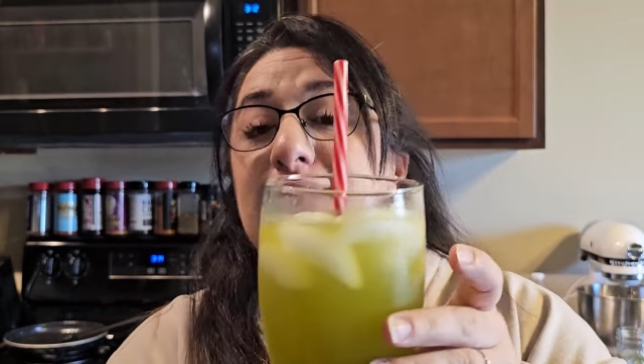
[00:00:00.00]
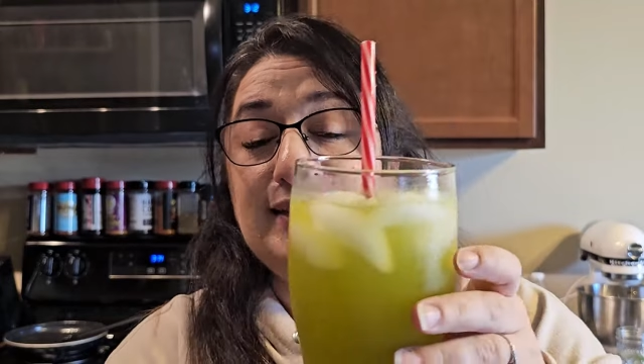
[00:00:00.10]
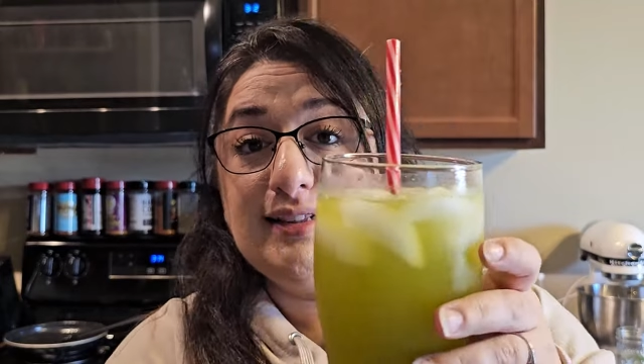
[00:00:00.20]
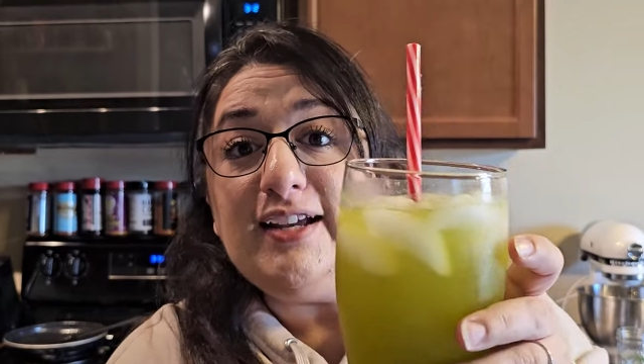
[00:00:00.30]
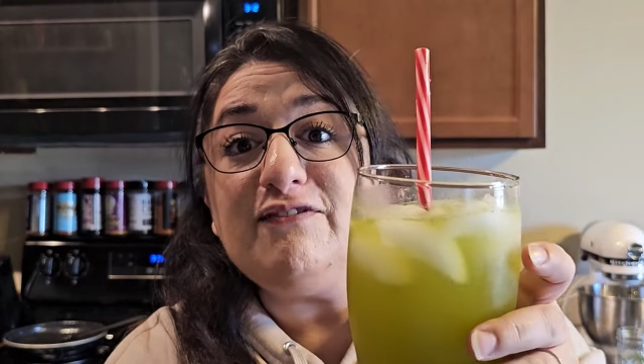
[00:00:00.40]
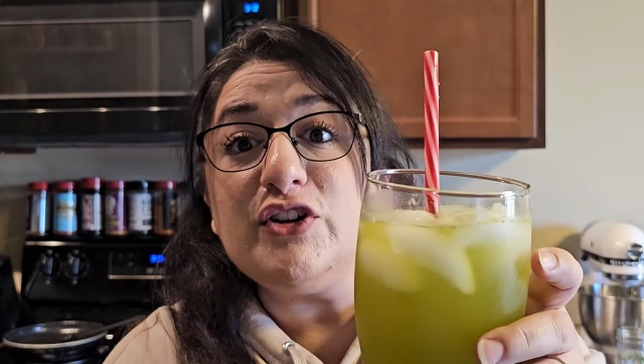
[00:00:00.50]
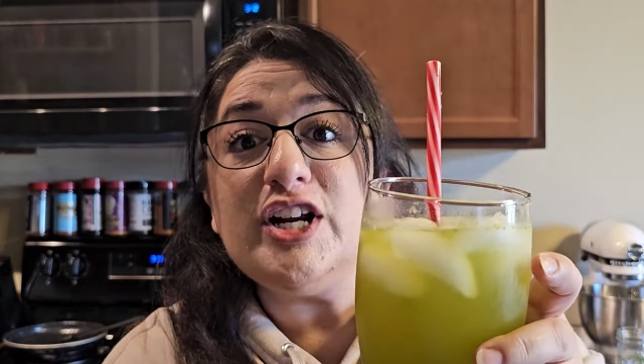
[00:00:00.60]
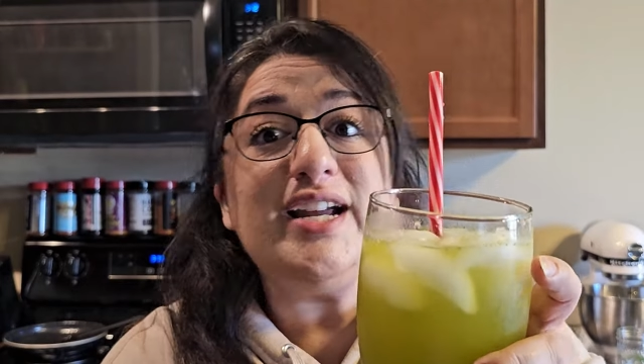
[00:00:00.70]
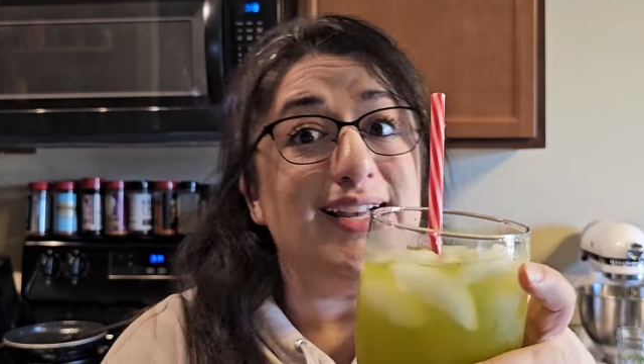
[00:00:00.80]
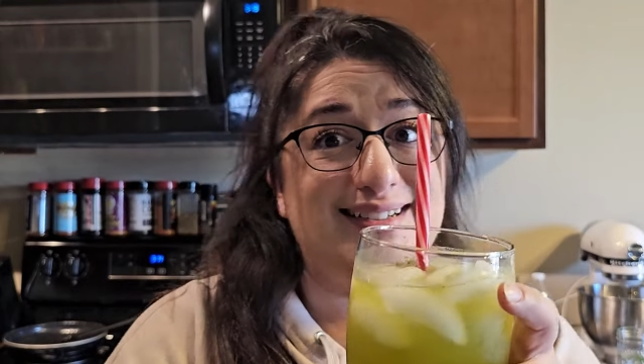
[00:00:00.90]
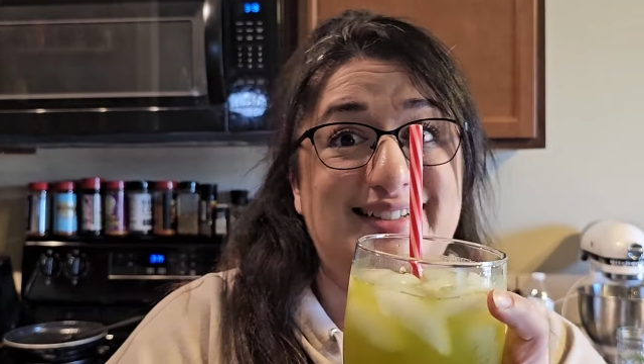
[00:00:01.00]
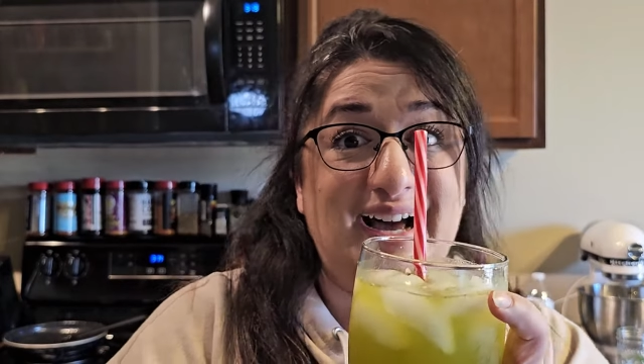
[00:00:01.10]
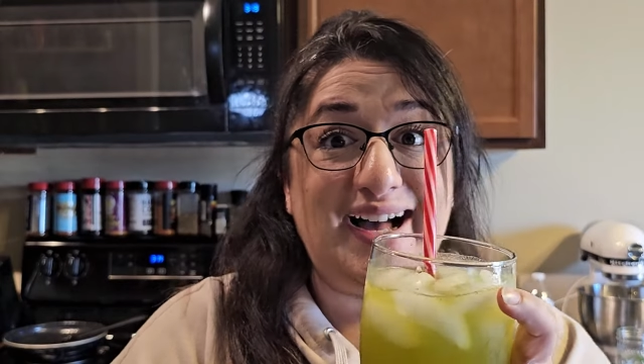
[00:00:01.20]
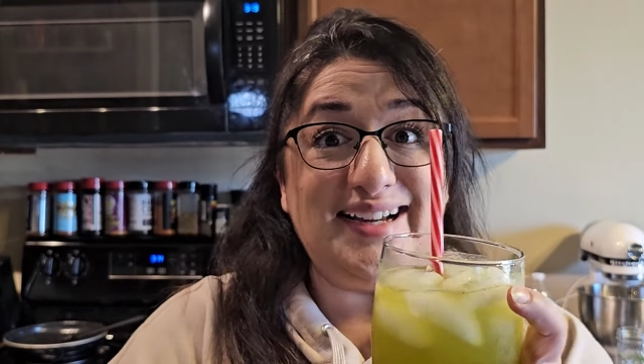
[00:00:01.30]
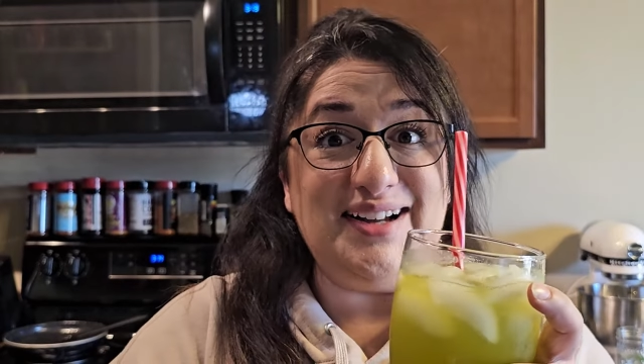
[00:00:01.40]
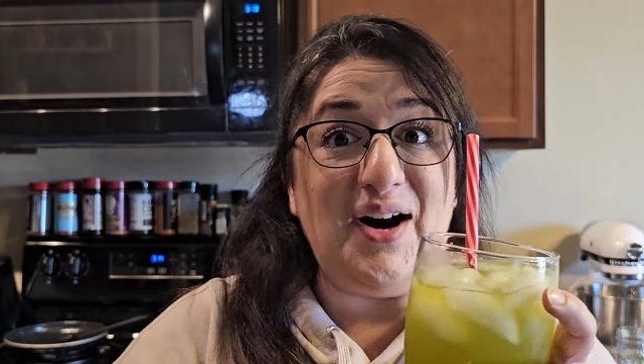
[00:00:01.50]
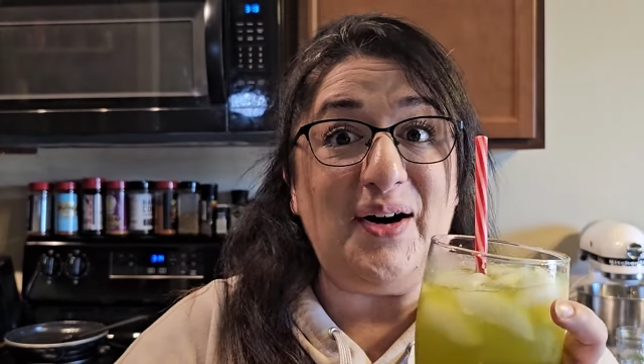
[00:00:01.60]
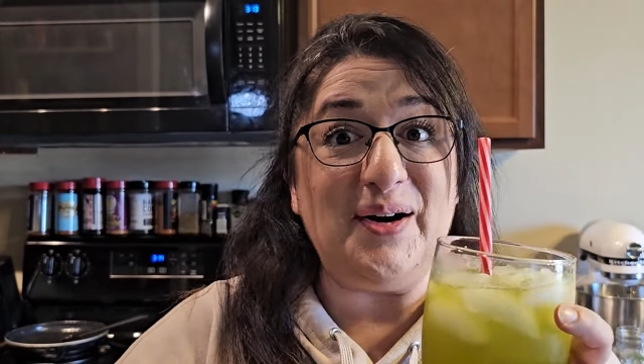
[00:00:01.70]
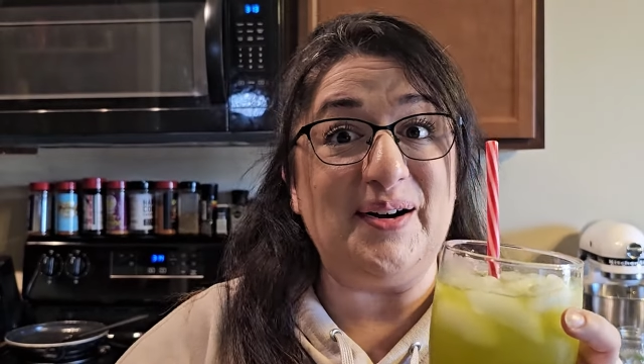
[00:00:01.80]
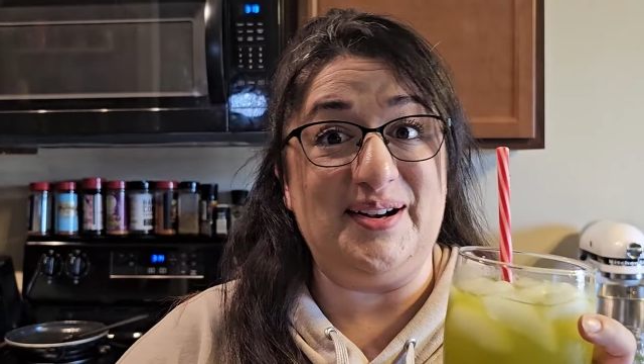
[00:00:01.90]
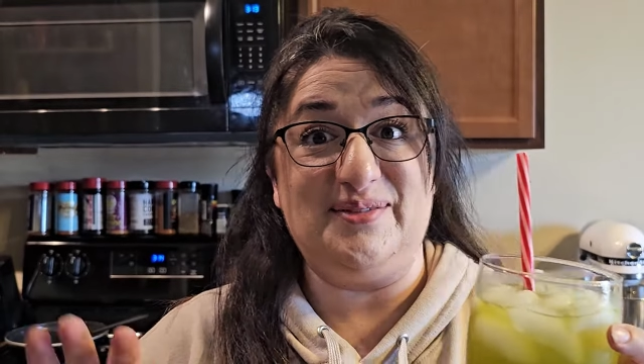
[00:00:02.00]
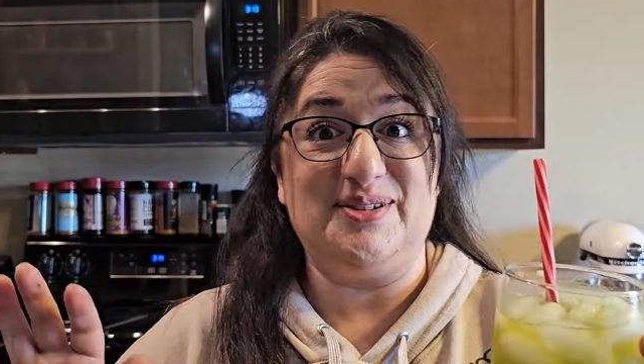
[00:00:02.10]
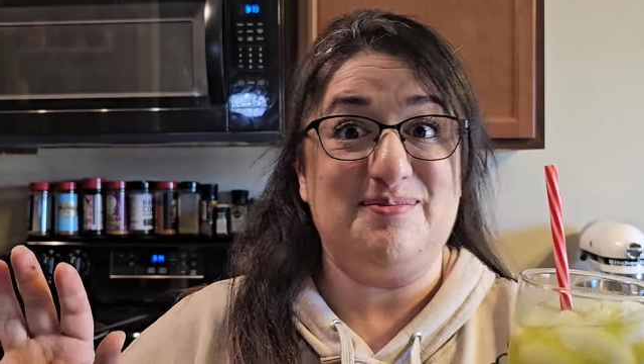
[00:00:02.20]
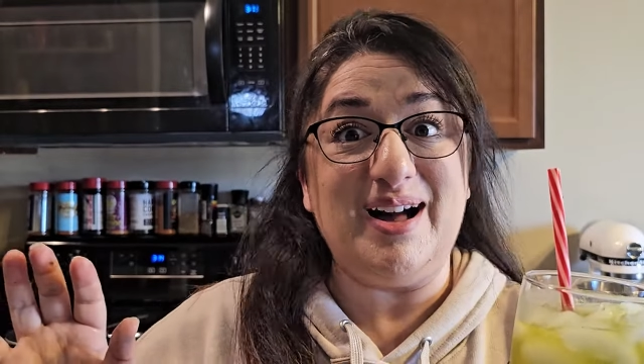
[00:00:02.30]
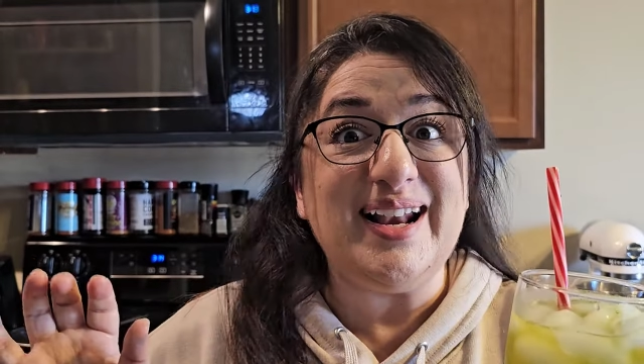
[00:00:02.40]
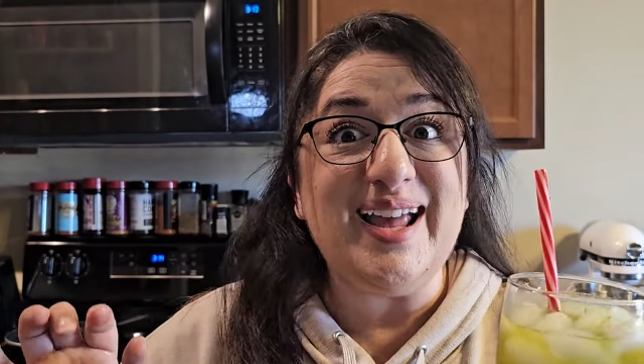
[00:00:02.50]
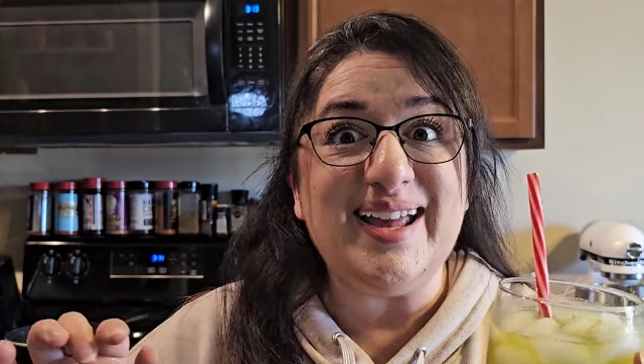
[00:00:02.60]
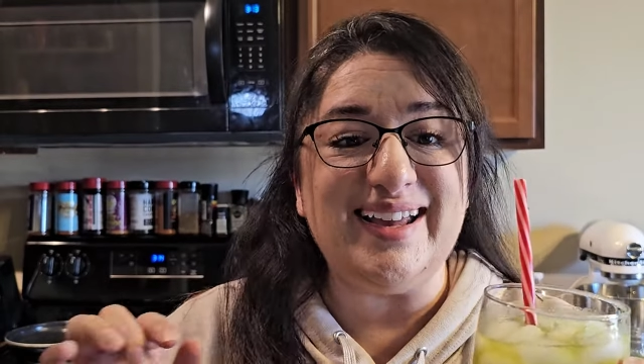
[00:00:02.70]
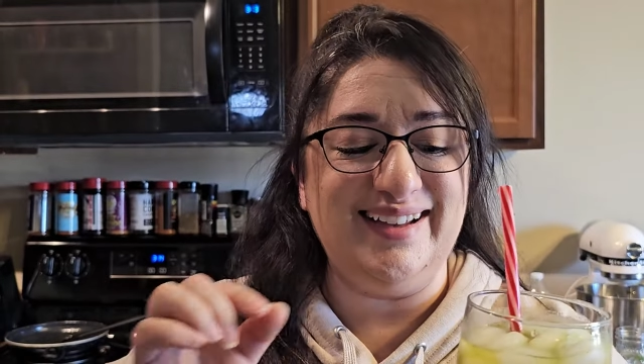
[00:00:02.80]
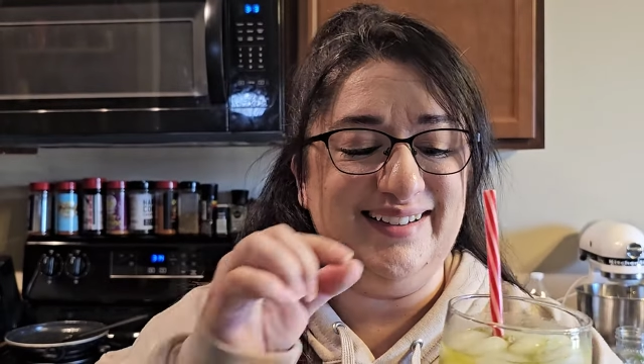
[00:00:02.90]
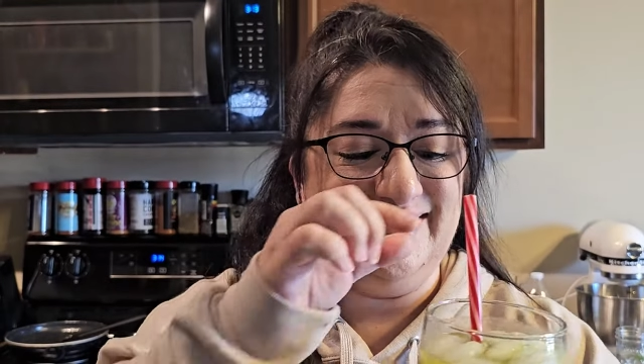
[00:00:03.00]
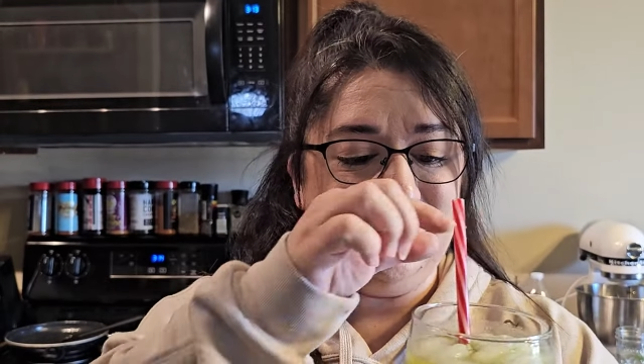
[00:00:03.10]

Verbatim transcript: Live free, dine hard, everybody.